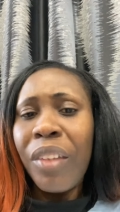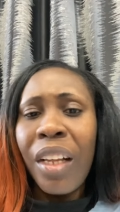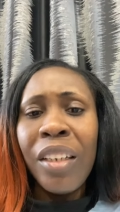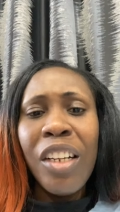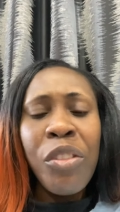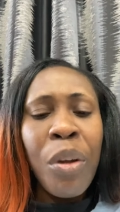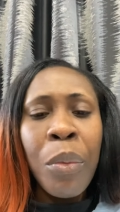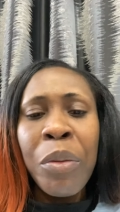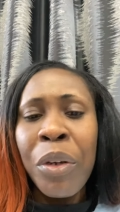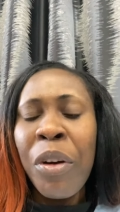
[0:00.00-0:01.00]
There's no
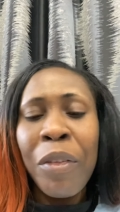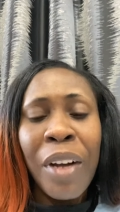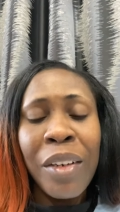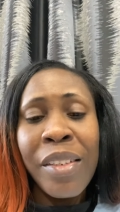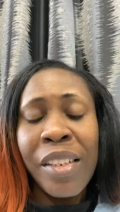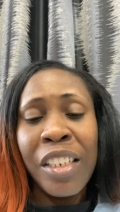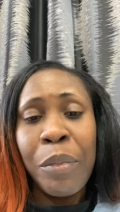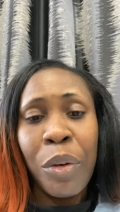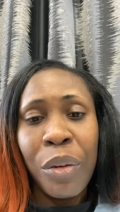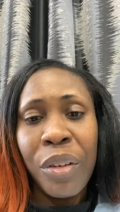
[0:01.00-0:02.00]
what we call values
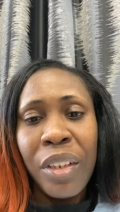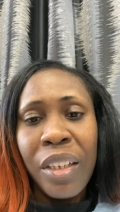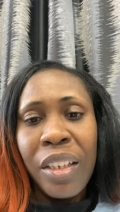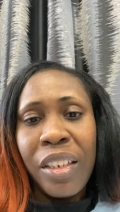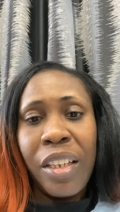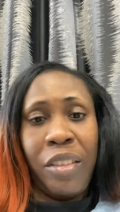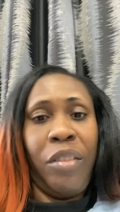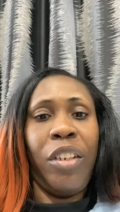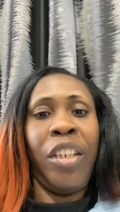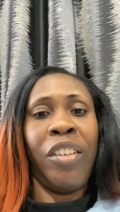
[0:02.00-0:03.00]
anymore.
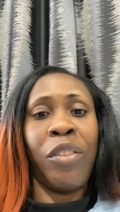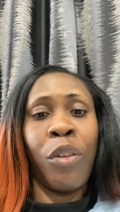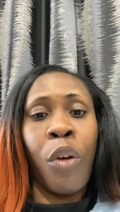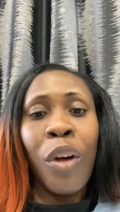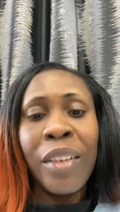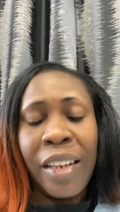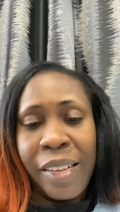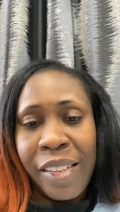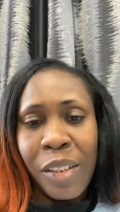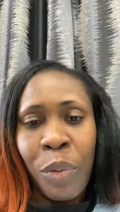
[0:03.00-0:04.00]
It's
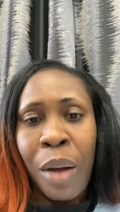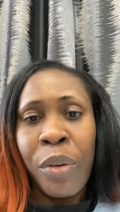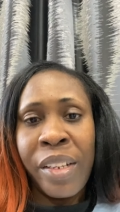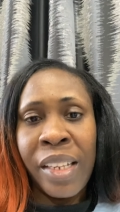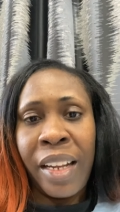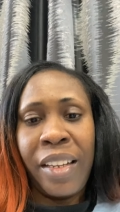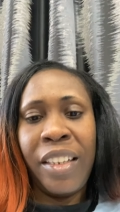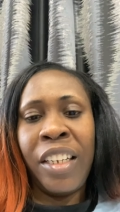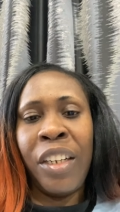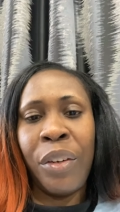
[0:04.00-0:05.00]
godless, When we say,
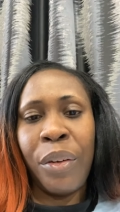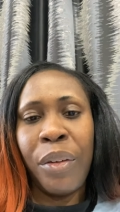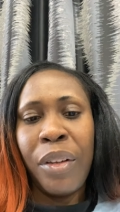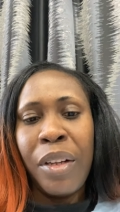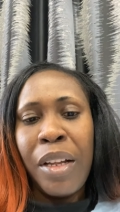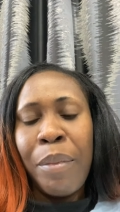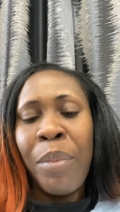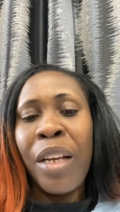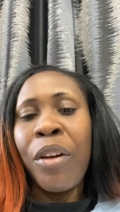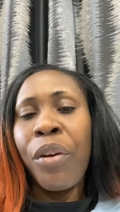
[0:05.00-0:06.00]
you know.
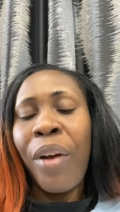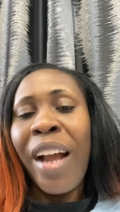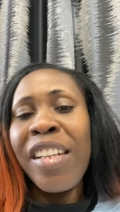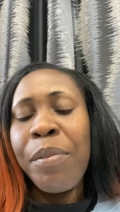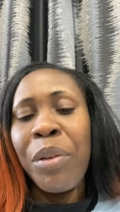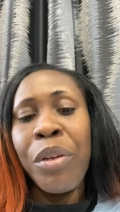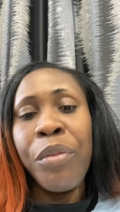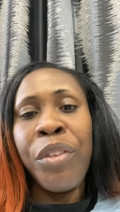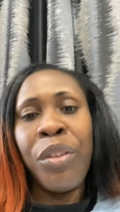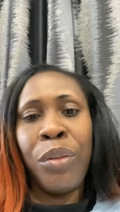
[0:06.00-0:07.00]
May Christ be
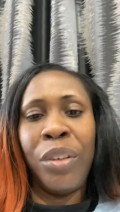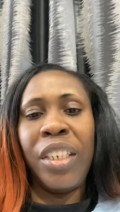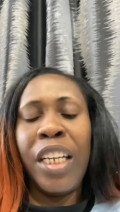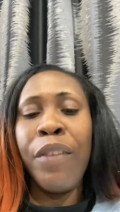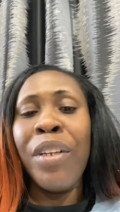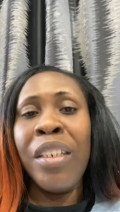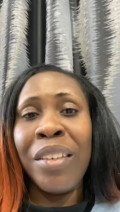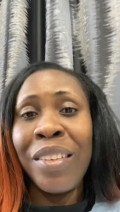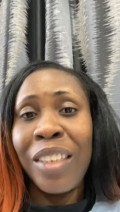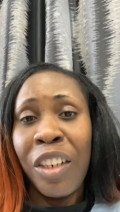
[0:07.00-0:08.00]
revealed even in
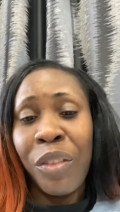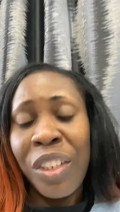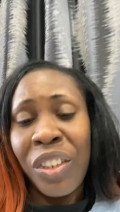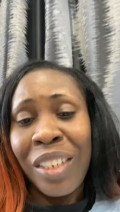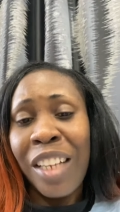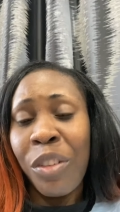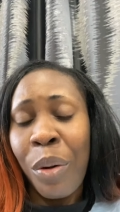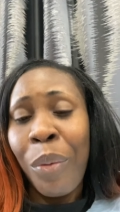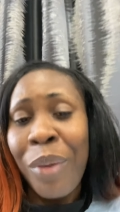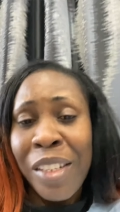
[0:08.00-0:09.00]
this generation. That's
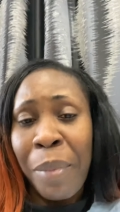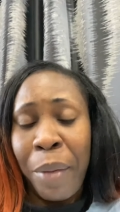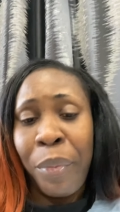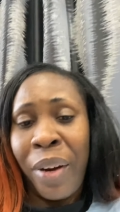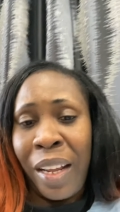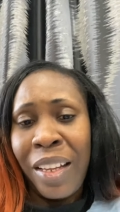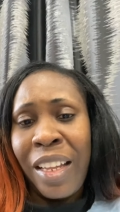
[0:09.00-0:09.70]
always my prayer.